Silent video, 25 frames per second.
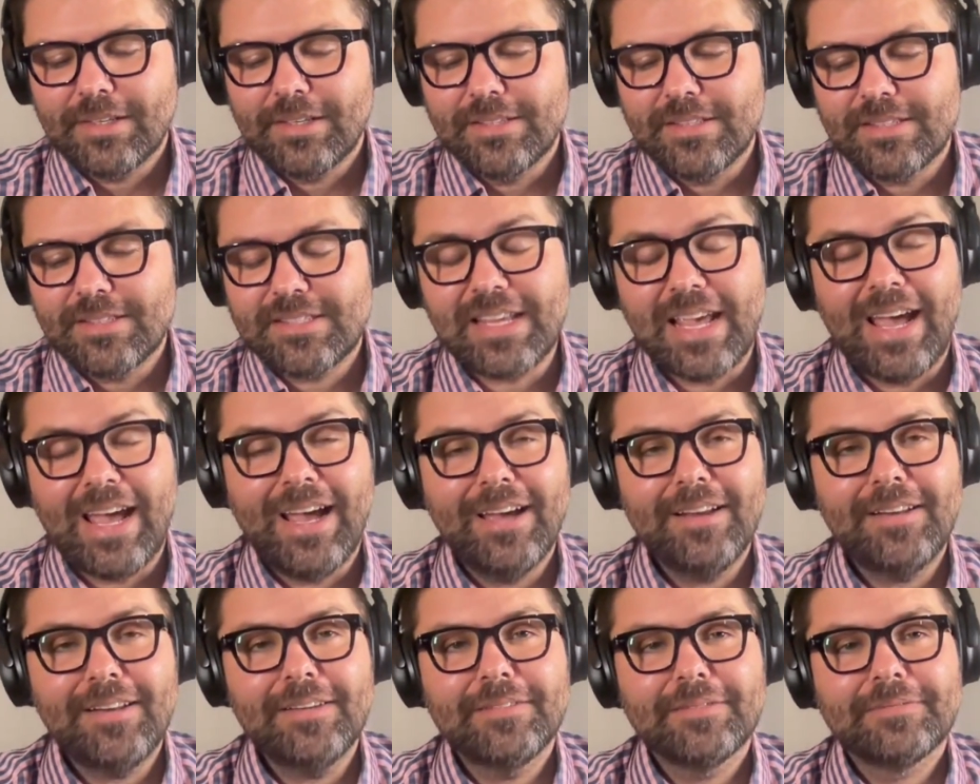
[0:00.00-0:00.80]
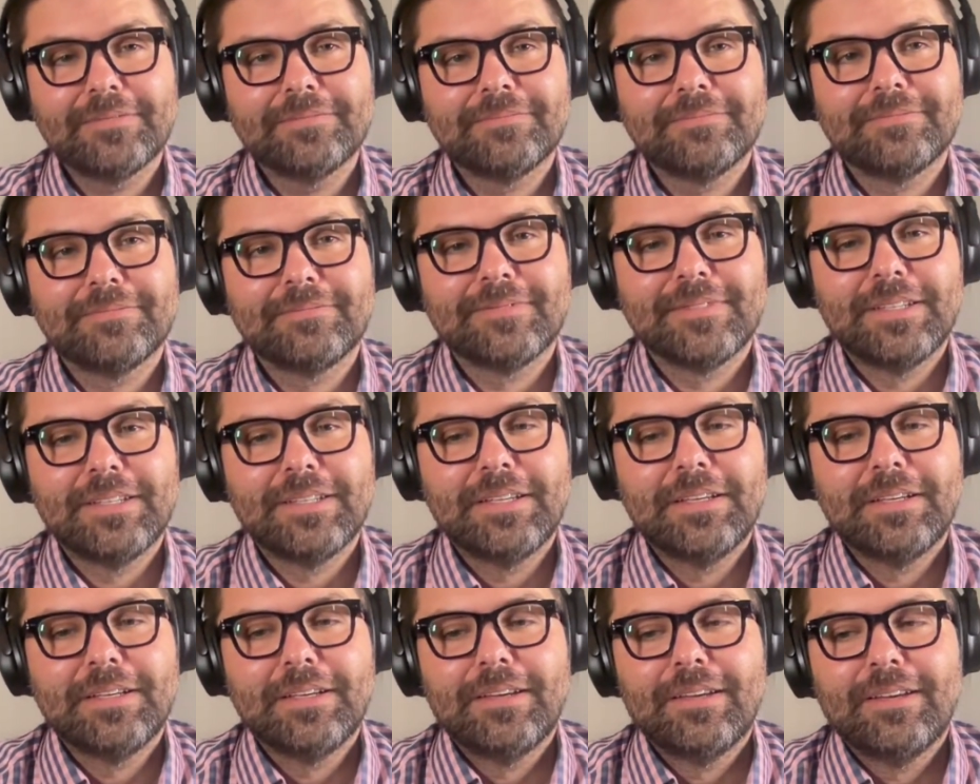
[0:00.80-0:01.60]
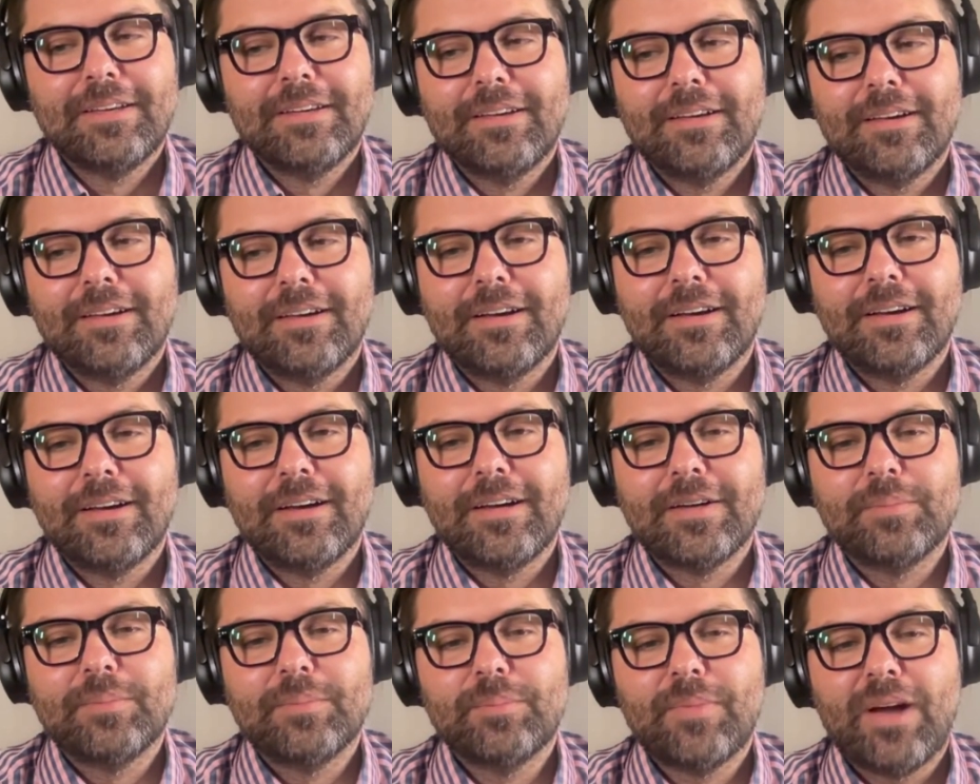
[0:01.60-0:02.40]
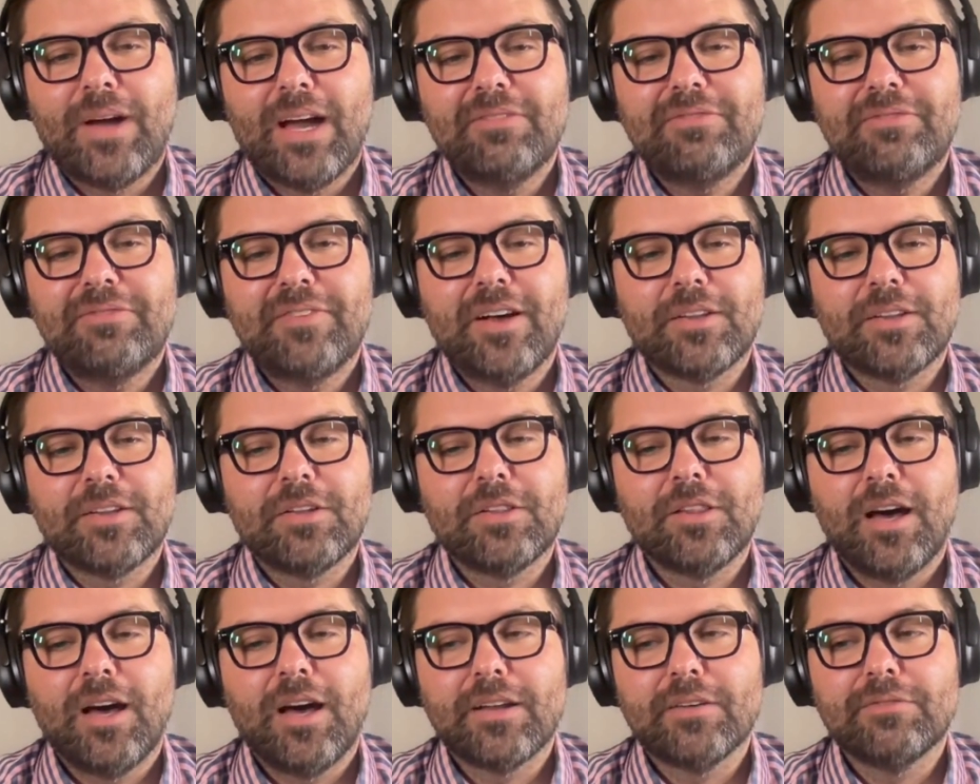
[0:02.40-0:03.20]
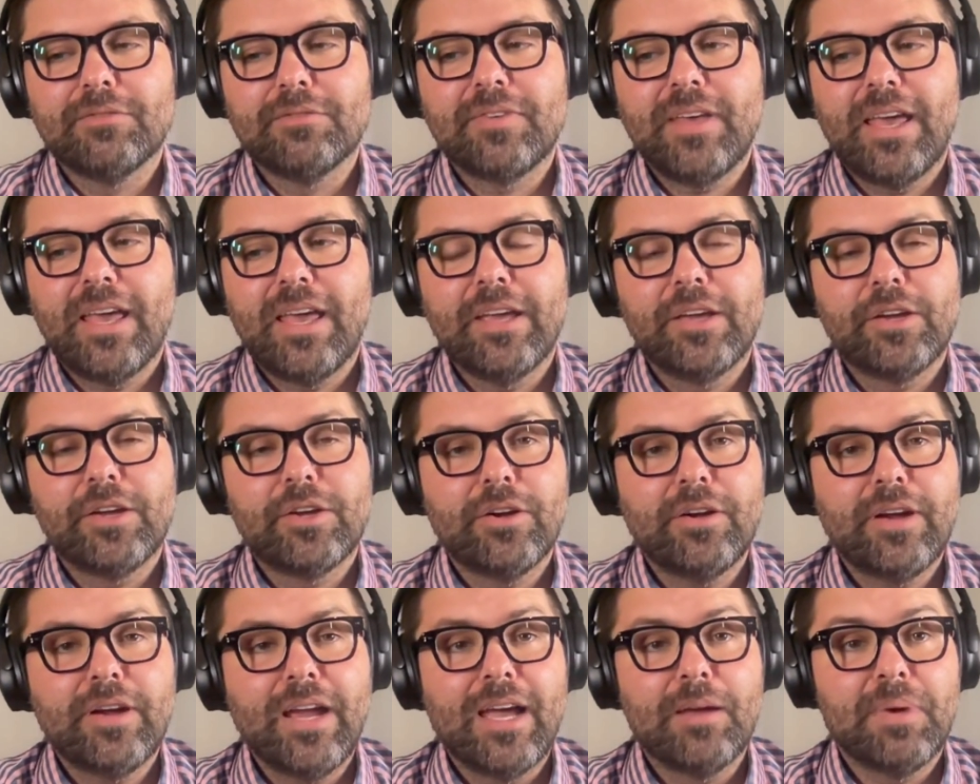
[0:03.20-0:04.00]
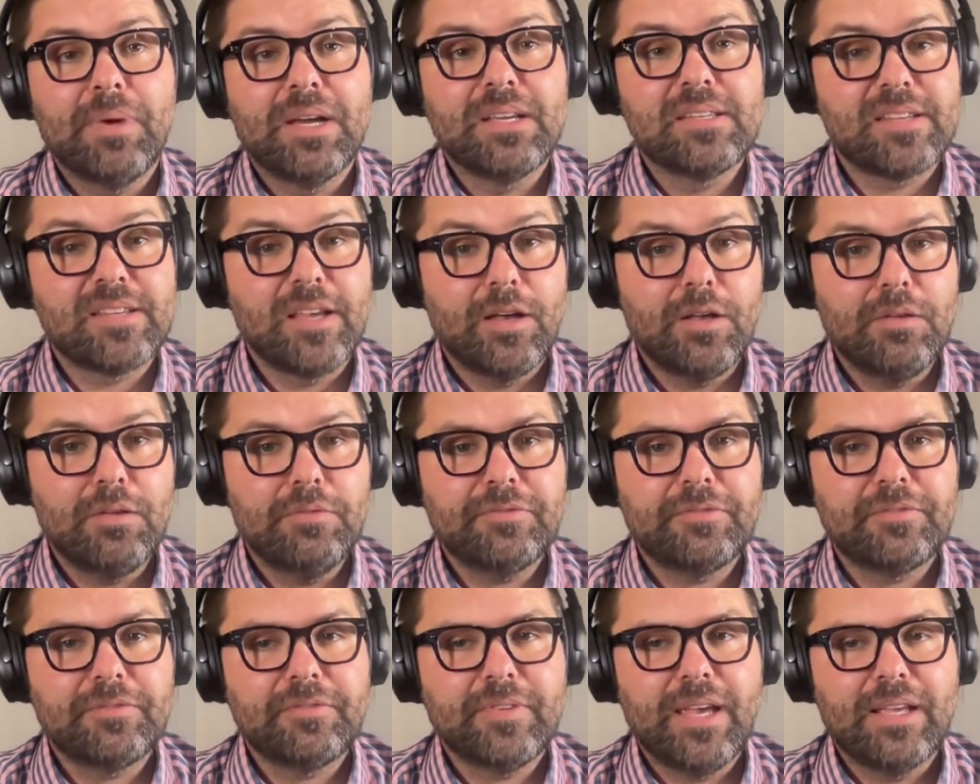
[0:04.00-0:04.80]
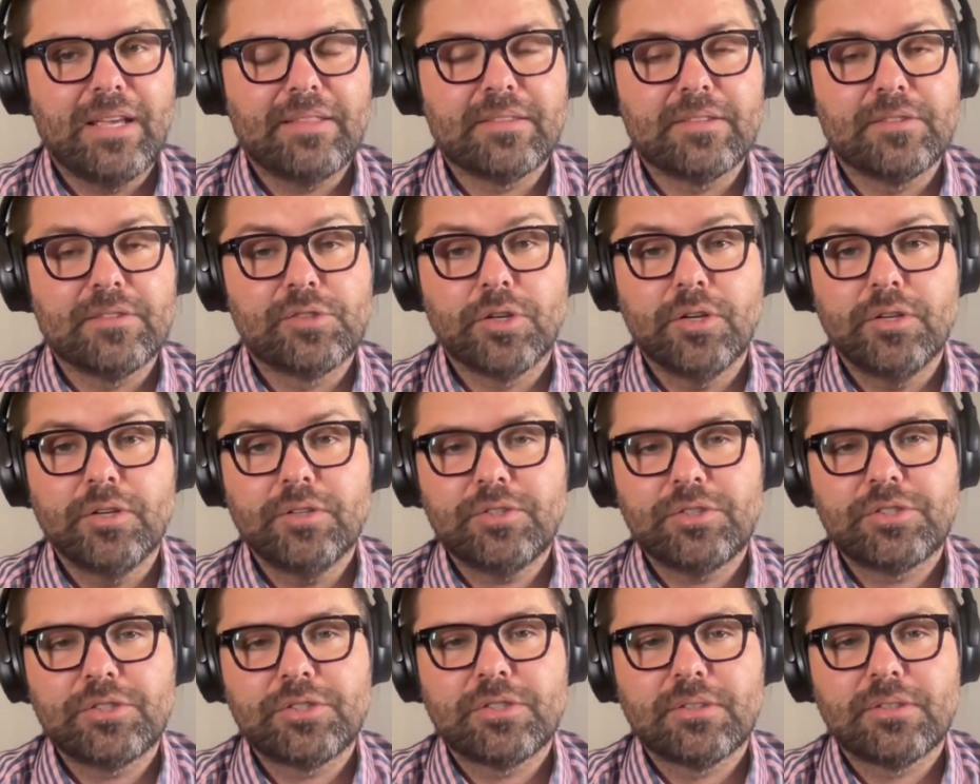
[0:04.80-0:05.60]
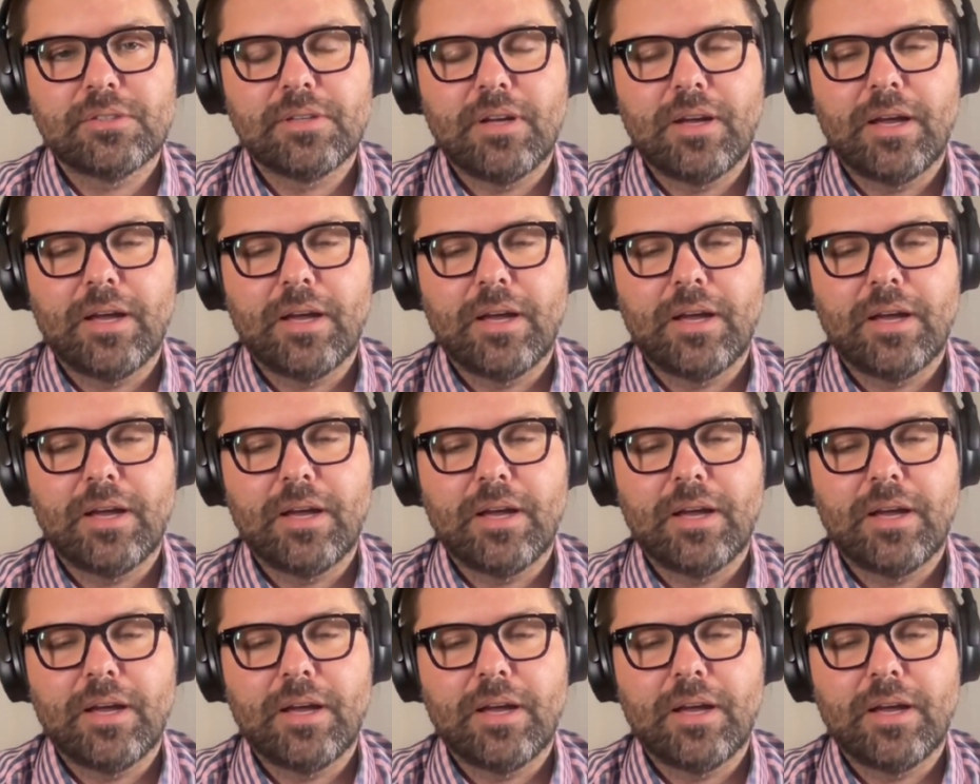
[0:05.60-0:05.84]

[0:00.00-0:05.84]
sad. I felt a lot of anger at myself, at the church.